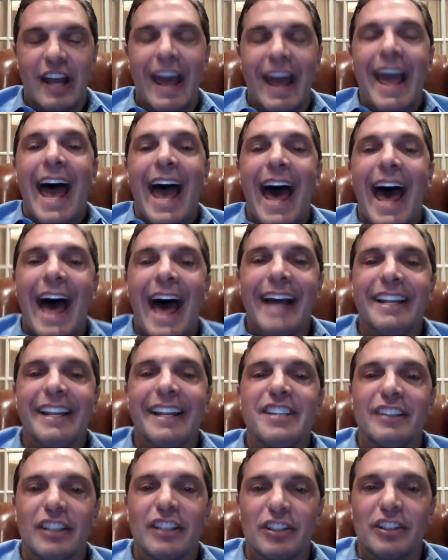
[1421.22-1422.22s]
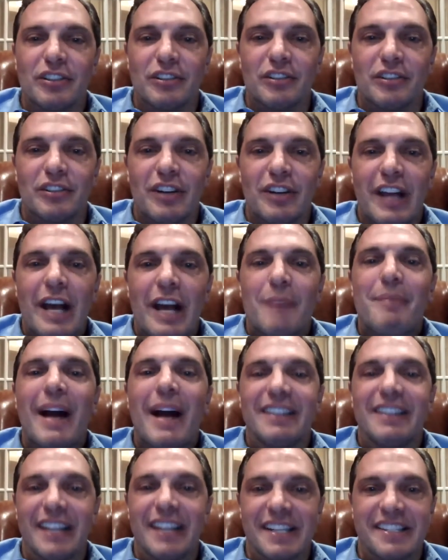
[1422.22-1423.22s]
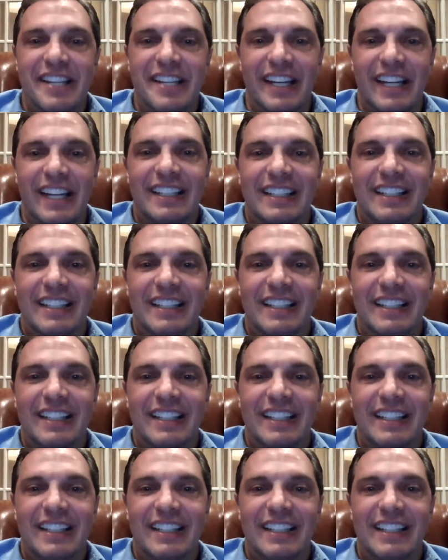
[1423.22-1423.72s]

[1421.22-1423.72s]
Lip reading: How does it learn? By listening.